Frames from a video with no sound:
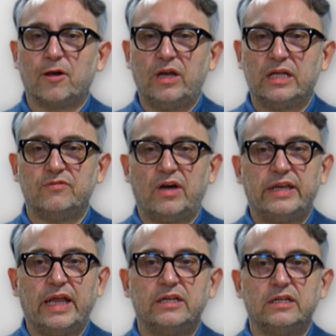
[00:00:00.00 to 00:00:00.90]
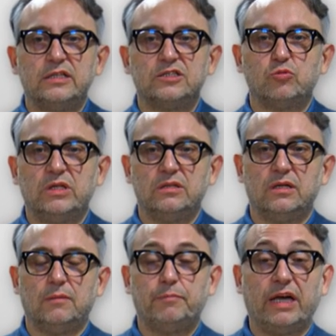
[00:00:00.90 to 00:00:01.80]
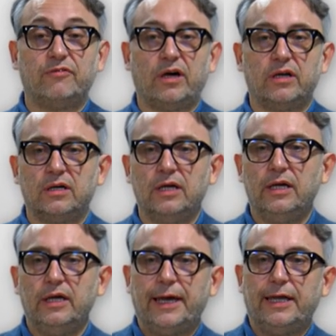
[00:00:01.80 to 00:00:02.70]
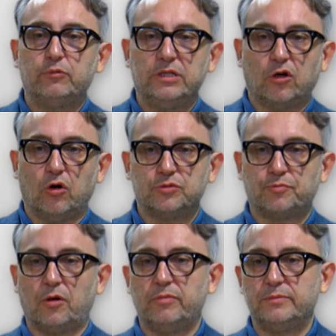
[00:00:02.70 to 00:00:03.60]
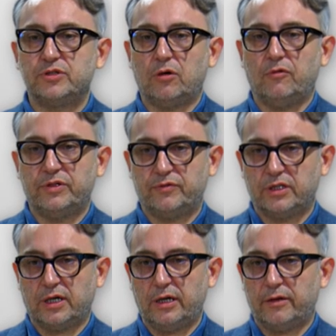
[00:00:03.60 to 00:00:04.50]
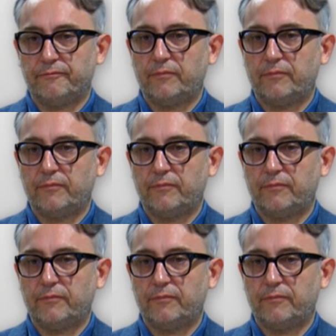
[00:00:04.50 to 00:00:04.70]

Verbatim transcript: collective identities will uh, backfire and will cause problems of different kind.